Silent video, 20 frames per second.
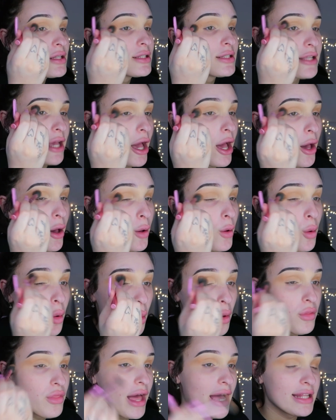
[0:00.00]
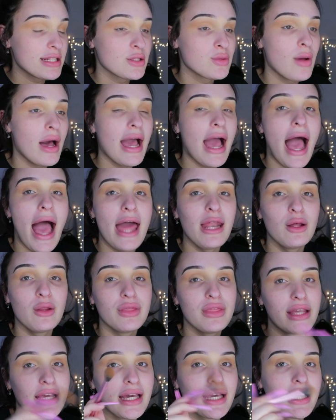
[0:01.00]
So that's why I
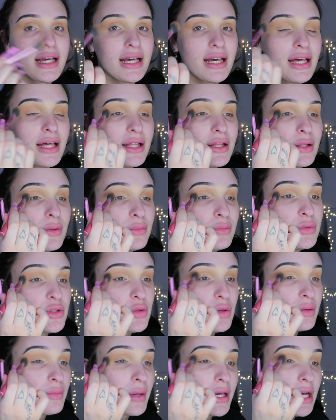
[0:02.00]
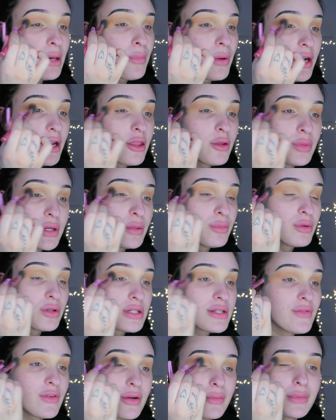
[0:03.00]
don't think doing makeup on other people
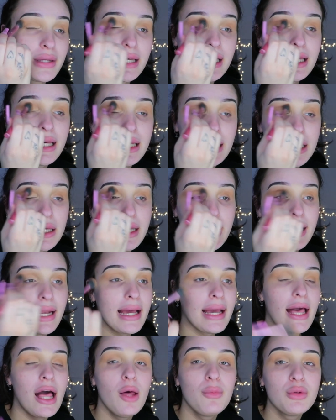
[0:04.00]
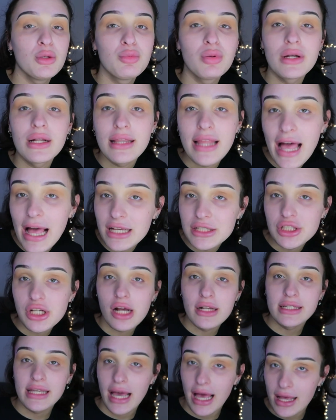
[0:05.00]
is for me. Can I help you put a lash
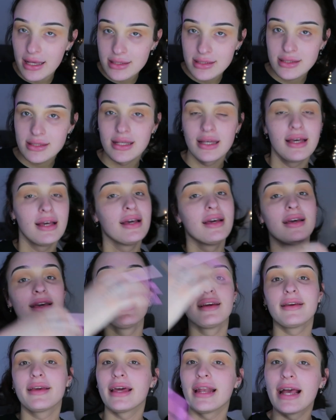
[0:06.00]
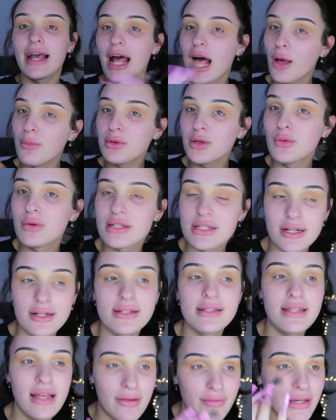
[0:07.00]
on? Yes. Can I help you with
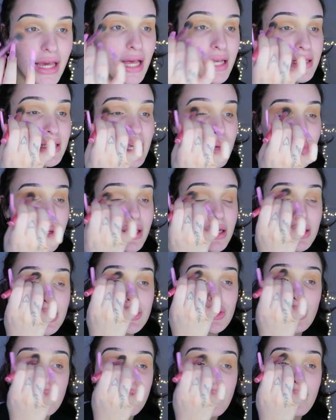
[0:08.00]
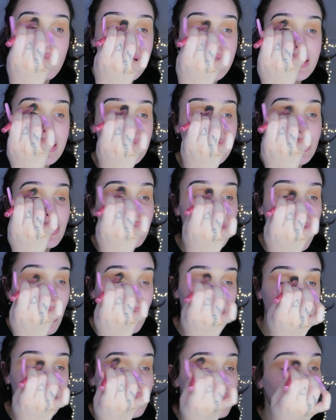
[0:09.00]
certain stuff? Yes. Am I gonna do a full face on you?
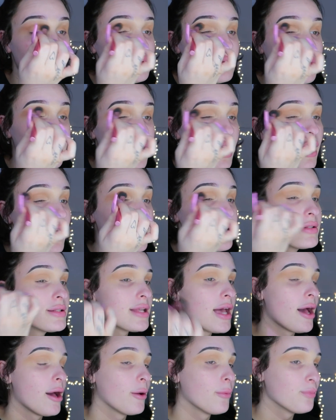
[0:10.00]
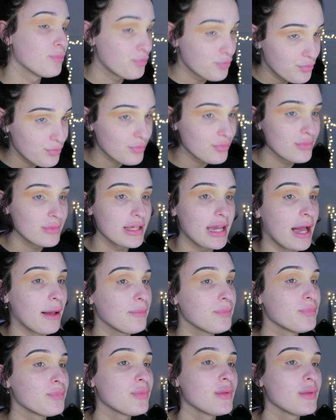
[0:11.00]
No. So, yeah.